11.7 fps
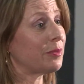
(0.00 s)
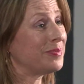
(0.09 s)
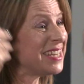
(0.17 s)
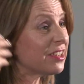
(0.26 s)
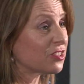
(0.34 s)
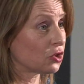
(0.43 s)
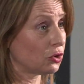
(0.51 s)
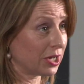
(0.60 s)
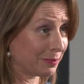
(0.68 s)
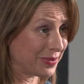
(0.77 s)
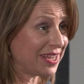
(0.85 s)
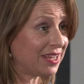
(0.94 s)
a
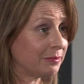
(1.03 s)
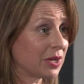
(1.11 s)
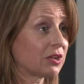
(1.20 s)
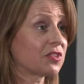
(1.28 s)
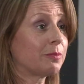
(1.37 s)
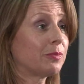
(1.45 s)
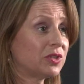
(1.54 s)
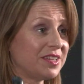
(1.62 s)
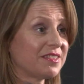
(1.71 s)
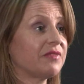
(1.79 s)
prehistoric brain because our bodies